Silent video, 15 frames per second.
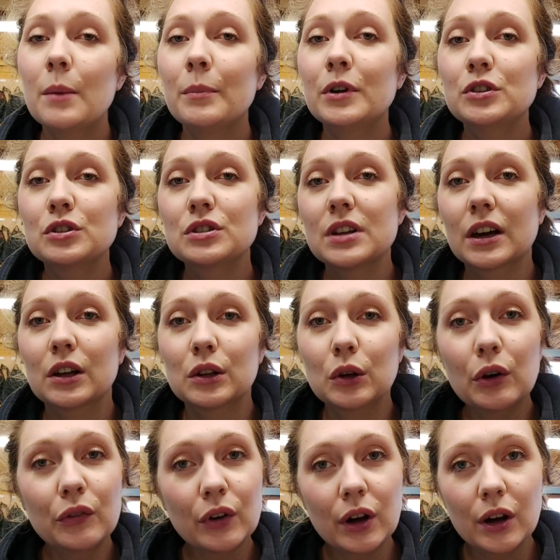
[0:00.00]
But just like a
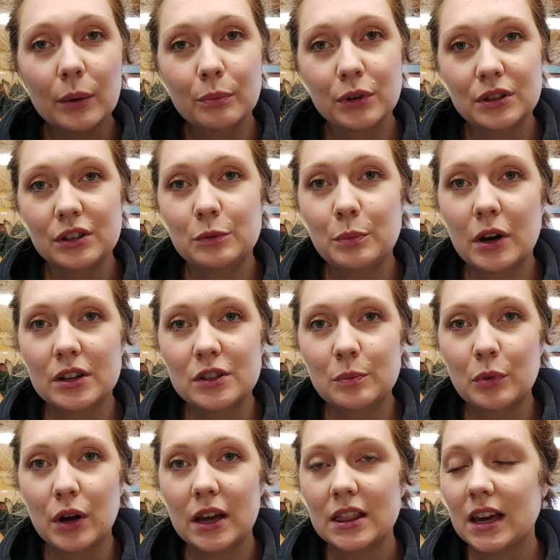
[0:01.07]
lot of our British birds
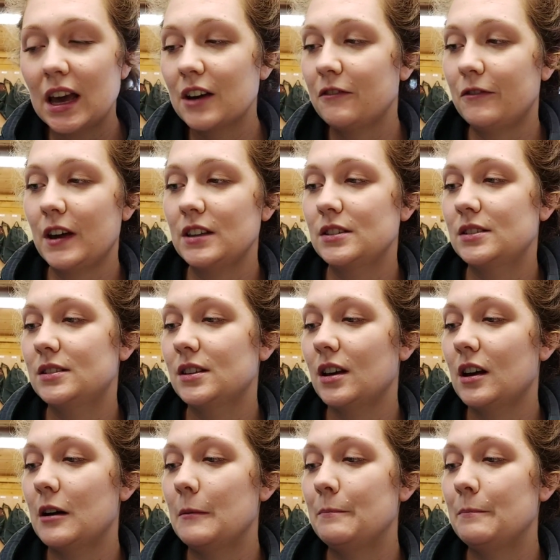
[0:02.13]
of prey, they have faced